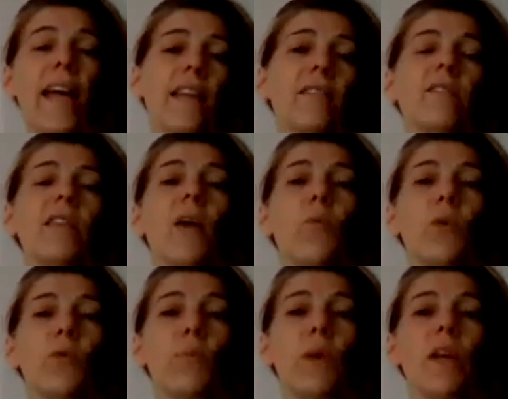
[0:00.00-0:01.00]
and there
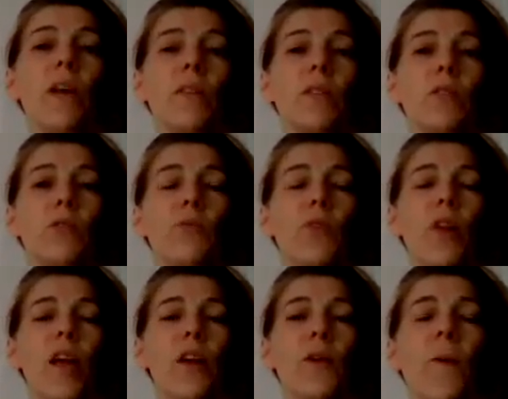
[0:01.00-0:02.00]
will be others to
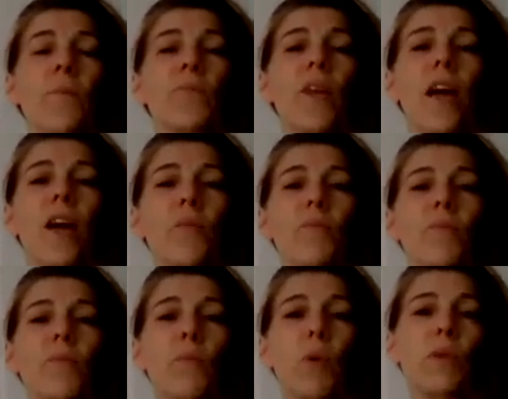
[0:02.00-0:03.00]
follow
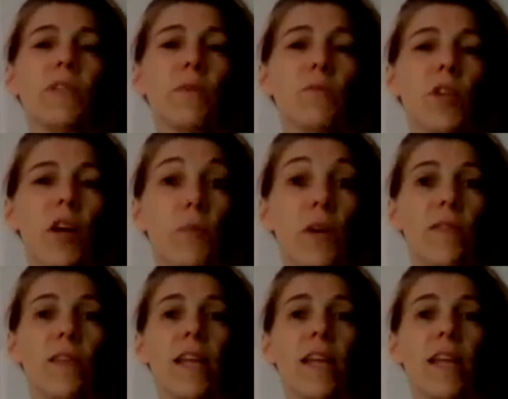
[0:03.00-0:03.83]
probably sometime in the